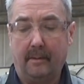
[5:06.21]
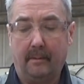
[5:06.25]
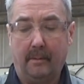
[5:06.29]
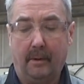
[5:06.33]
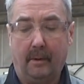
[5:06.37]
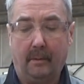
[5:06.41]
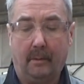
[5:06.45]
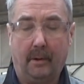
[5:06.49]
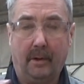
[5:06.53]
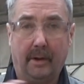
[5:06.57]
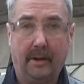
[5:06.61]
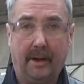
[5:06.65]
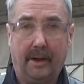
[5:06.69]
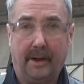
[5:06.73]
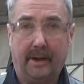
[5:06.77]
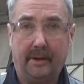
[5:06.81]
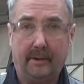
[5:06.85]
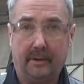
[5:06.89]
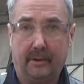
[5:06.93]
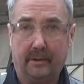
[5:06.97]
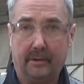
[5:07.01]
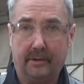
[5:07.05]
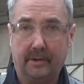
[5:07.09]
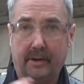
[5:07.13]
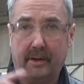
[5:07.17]
But what that
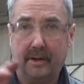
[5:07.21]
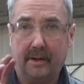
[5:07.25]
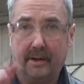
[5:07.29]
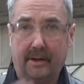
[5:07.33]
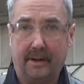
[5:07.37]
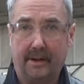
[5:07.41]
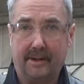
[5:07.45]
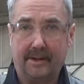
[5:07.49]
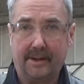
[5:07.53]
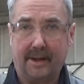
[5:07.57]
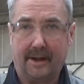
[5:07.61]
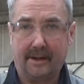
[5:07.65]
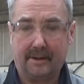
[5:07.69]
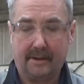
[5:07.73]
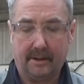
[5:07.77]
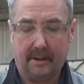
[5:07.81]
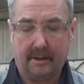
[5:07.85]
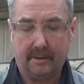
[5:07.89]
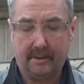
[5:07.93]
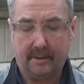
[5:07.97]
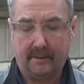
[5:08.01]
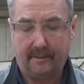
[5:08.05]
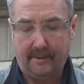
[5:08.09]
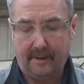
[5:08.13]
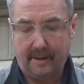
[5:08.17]
does, it takes a
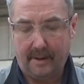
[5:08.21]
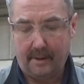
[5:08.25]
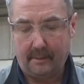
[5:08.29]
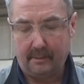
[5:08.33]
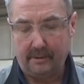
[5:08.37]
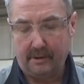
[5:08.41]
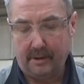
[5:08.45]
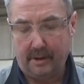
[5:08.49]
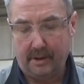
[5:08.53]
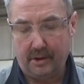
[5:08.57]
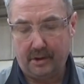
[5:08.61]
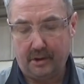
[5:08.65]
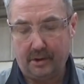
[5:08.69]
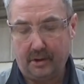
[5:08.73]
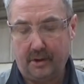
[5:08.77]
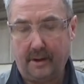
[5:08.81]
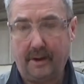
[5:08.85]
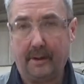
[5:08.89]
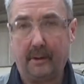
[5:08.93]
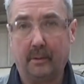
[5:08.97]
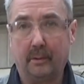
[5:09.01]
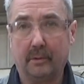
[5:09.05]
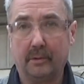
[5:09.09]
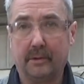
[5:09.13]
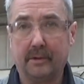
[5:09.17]
lot of vibration
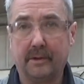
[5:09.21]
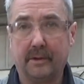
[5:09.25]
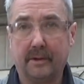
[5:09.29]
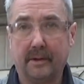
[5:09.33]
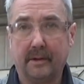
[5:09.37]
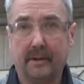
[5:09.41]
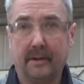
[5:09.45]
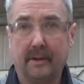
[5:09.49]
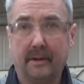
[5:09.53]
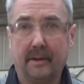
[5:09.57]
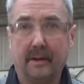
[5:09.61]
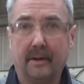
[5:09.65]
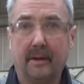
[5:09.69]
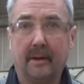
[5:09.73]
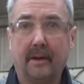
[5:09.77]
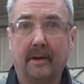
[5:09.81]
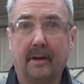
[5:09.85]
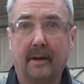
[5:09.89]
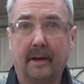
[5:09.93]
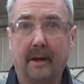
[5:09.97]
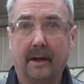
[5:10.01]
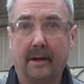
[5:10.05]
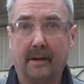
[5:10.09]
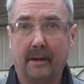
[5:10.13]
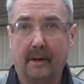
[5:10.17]
out
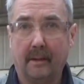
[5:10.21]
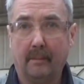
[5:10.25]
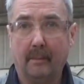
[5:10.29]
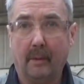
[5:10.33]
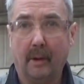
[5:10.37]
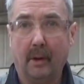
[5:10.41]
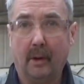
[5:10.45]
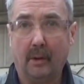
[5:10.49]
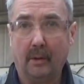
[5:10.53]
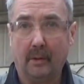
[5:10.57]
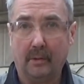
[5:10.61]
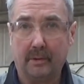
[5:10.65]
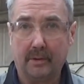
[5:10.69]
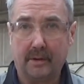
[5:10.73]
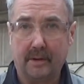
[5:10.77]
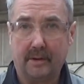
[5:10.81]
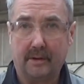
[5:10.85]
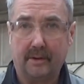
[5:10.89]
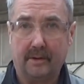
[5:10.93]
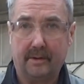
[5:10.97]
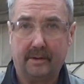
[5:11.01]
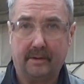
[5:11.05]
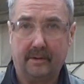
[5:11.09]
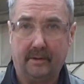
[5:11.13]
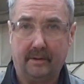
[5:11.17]
in the boat,
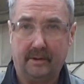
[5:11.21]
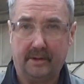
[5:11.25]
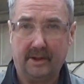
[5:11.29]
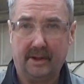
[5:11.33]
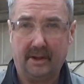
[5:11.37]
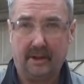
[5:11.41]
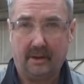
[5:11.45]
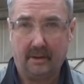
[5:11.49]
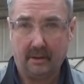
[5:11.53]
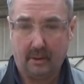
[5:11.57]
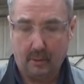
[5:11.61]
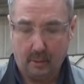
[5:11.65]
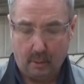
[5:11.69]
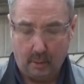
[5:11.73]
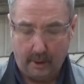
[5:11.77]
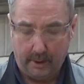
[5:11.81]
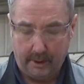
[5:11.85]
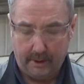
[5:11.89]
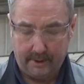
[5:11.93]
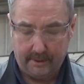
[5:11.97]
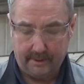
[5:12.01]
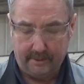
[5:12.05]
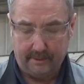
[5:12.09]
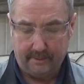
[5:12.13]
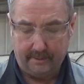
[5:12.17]
so it's a lot
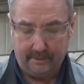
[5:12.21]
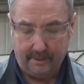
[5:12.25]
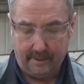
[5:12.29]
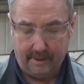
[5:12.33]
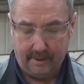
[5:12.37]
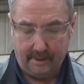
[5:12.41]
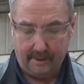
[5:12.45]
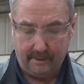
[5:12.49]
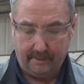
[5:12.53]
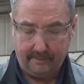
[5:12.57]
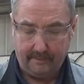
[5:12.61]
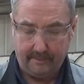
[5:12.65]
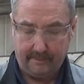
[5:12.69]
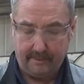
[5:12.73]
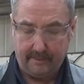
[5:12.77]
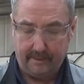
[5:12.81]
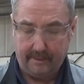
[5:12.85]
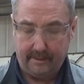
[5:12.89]
quieter drive.